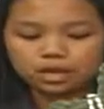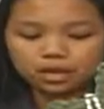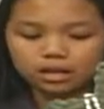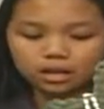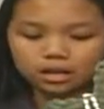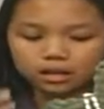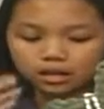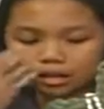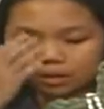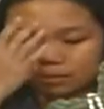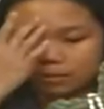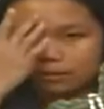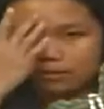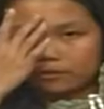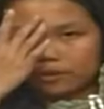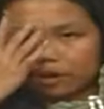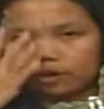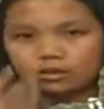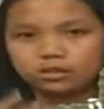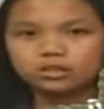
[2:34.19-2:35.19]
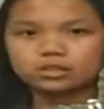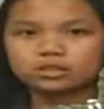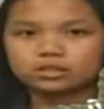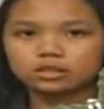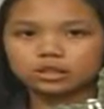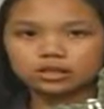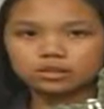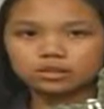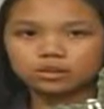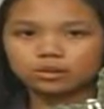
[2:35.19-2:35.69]
In the name of the Father,
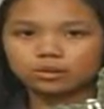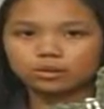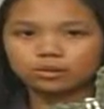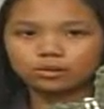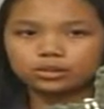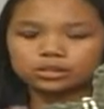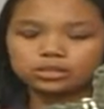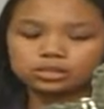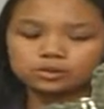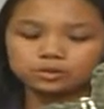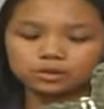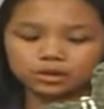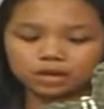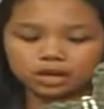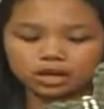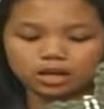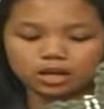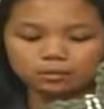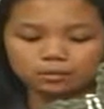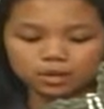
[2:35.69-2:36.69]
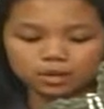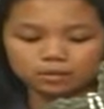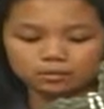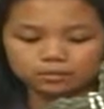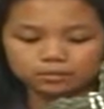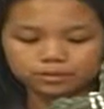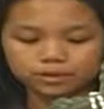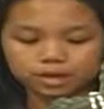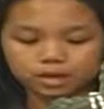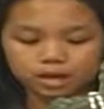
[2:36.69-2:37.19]
Son, Holy Spirit, Amen.
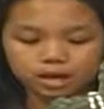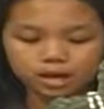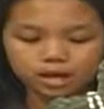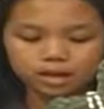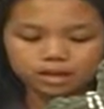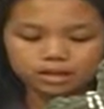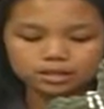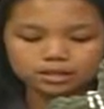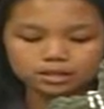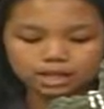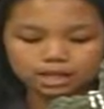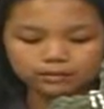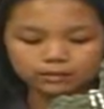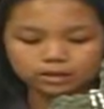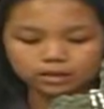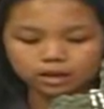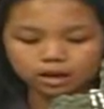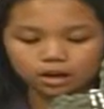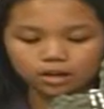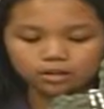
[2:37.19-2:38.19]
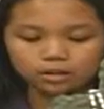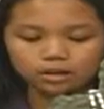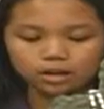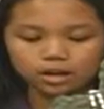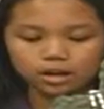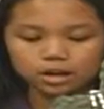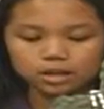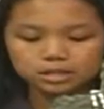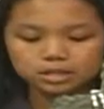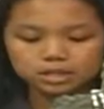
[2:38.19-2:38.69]
Saving God.
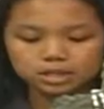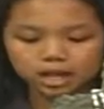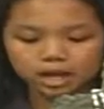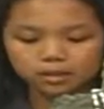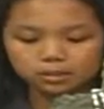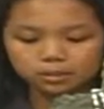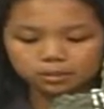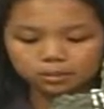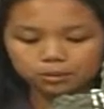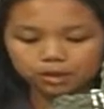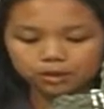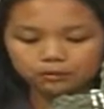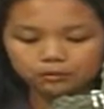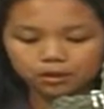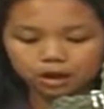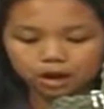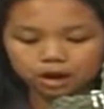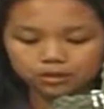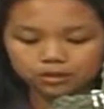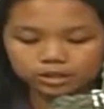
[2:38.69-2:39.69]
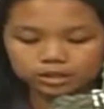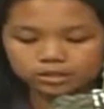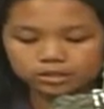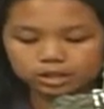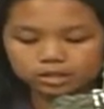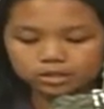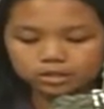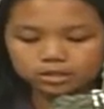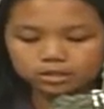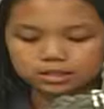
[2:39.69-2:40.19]
Today we pray for all the
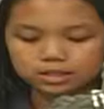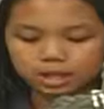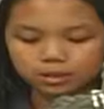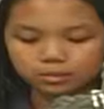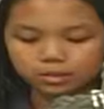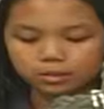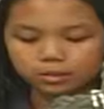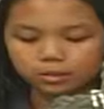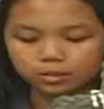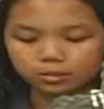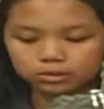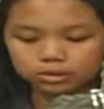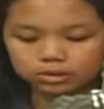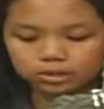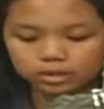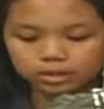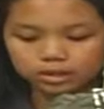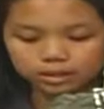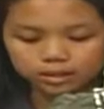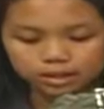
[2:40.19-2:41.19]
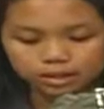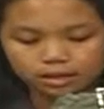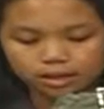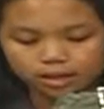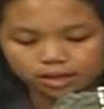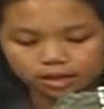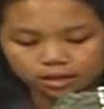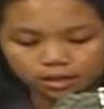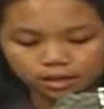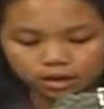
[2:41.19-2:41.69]
intentions that we hold
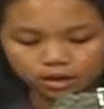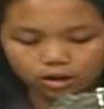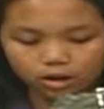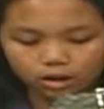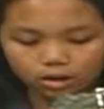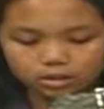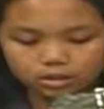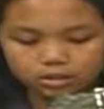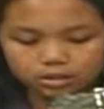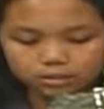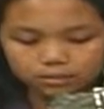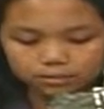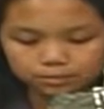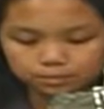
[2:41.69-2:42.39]
in our hearts.